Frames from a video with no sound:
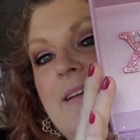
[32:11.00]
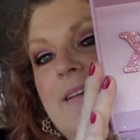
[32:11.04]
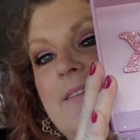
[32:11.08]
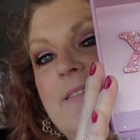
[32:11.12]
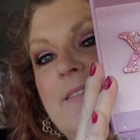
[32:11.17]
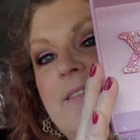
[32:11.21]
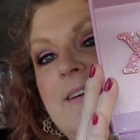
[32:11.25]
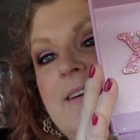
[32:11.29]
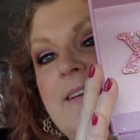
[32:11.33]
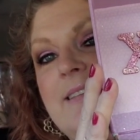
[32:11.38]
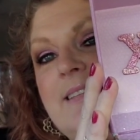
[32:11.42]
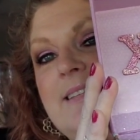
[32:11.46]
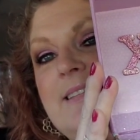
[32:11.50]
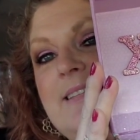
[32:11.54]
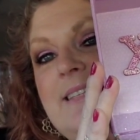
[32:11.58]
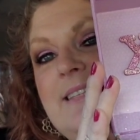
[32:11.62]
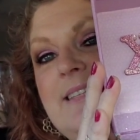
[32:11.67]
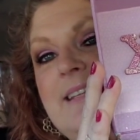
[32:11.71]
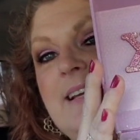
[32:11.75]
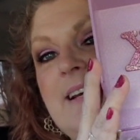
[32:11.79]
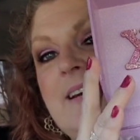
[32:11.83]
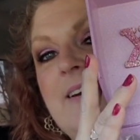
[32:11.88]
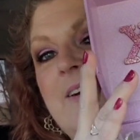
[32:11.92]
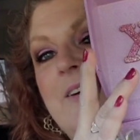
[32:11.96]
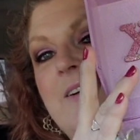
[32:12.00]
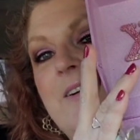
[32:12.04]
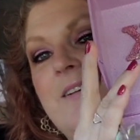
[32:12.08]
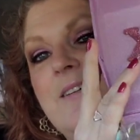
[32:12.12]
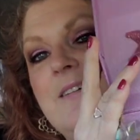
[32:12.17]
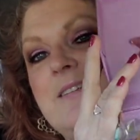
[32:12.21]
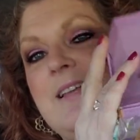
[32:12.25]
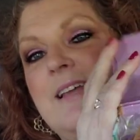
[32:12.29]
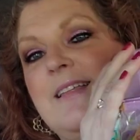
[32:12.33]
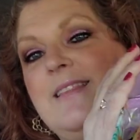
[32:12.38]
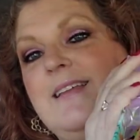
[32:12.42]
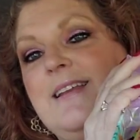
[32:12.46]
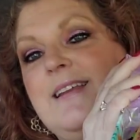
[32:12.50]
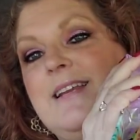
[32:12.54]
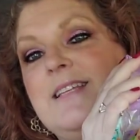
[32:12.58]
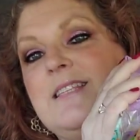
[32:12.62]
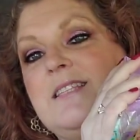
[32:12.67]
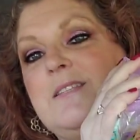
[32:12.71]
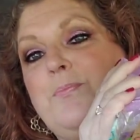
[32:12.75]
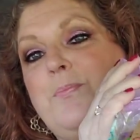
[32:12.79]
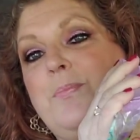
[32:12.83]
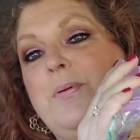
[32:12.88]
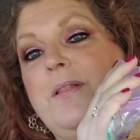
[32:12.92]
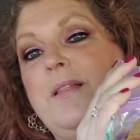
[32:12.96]
look at the stickers, and then
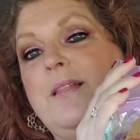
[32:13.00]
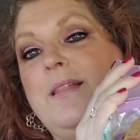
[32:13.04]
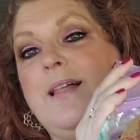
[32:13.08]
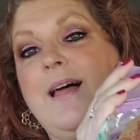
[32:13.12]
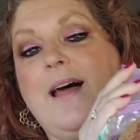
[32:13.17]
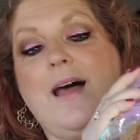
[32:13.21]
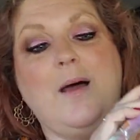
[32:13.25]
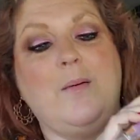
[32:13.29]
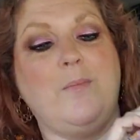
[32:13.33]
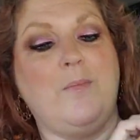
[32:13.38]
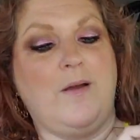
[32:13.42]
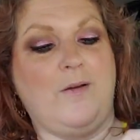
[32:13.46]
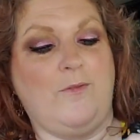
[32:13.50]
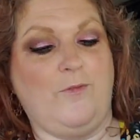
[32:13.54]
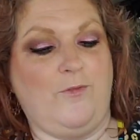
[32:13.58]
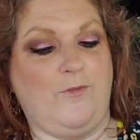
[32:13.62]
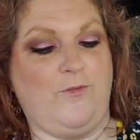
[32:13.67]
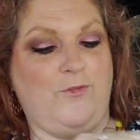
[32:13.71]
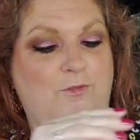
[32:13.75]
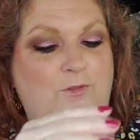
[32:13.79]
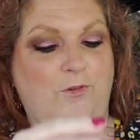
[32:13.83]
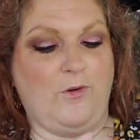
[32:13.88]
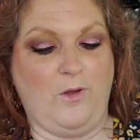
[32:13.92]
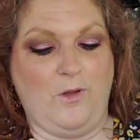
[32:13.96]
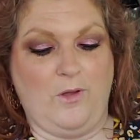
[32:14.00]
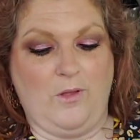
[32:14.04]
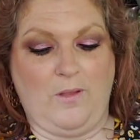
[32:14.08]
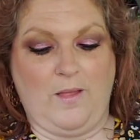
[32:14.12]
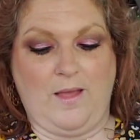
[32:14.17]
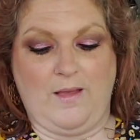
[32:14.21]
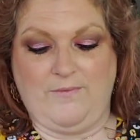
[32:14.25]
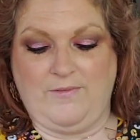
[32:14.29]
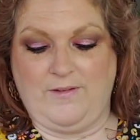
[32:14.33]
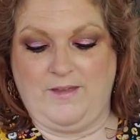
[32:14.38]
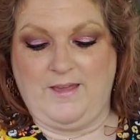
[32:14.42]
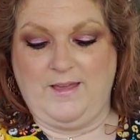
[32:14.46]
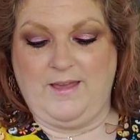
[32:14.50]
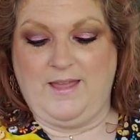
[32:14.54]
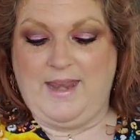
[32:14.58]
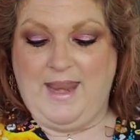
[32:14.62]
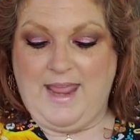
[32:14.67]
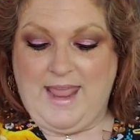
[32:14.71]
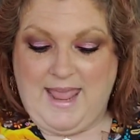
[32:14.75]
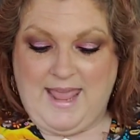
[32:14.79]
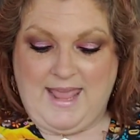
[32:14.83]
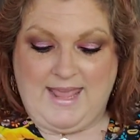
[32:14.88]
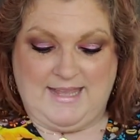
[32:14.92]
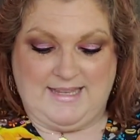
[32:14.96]
it's plumb full of
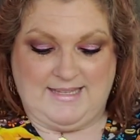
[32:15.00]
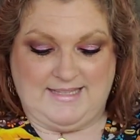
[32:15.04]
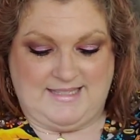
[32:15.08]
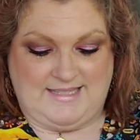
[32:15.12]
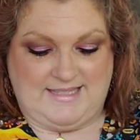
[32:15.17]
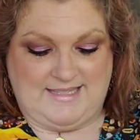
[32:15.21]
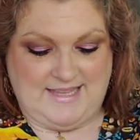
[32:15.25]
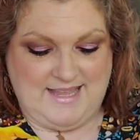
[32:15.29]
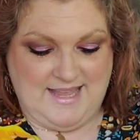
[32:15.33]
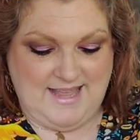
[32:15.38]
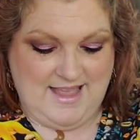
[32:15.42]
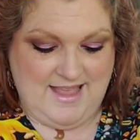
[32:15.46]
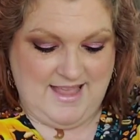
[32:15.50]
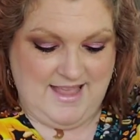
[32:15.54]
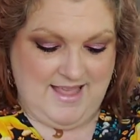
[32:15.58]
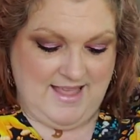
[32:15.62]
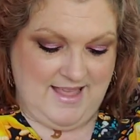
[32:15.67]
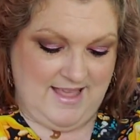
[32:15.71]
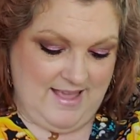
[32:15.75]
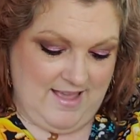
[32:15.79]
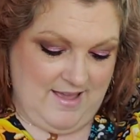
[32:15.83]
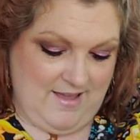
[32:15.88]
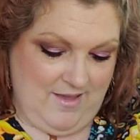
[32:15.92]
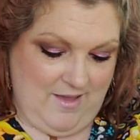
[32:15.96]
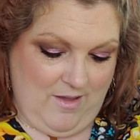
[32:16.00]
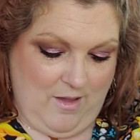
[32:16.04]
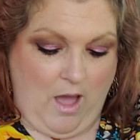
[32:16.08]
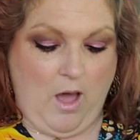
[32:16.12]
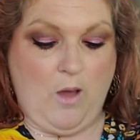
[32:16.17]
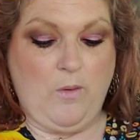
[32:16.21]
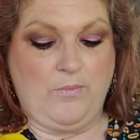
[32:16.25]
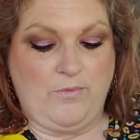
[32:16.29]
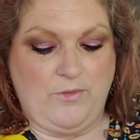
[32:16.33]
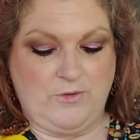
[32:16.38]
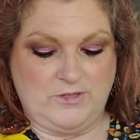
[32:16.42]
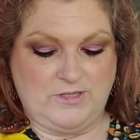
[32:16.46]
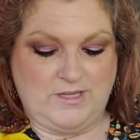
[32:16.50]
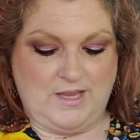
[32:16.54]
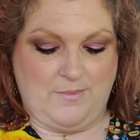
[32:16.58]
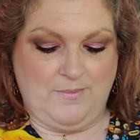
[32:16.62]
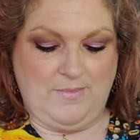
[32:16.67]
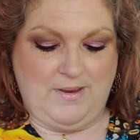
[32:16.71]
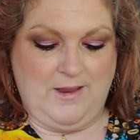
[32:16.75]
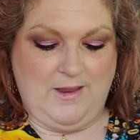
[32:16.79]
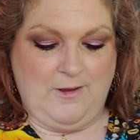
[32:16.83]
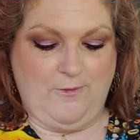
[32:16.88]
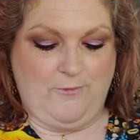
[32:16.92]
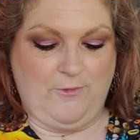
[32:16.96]
goodies. Oh, oh there's
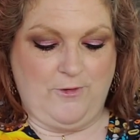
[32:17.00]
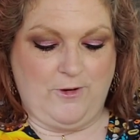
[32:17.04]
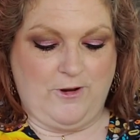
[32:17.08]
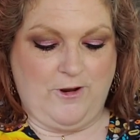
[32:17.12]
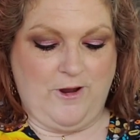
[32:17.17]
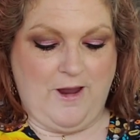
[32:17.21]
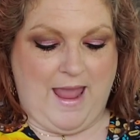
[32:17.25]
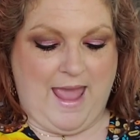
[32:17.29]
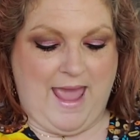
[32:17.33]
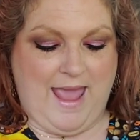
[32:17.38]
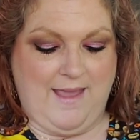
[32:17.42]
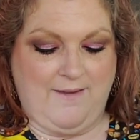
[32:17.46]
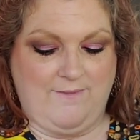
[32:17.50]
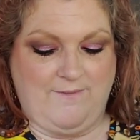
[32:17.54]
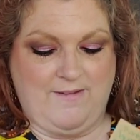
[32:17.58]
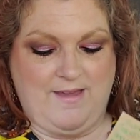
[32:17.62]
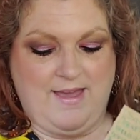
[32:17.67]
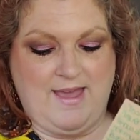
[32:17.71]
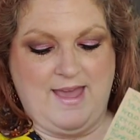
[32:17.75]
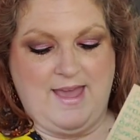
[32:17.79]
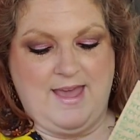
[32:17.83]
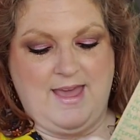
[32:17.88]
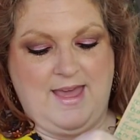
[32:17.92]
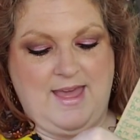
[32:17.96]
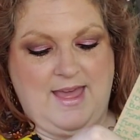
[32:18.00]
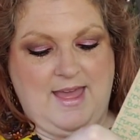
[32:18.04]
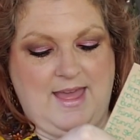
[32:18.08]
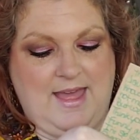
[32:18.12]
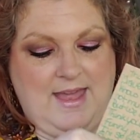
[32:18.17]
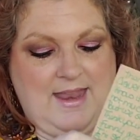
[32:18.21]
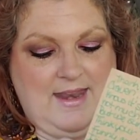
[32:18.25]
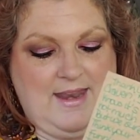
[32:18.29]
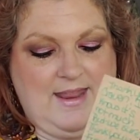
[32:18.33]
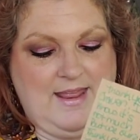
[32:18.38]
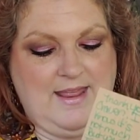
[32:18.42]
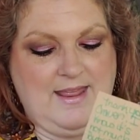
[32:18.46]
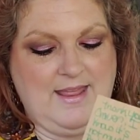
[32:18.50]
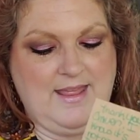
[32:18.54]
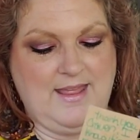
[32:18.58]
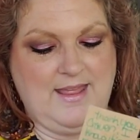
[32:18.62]
something in here for Craven.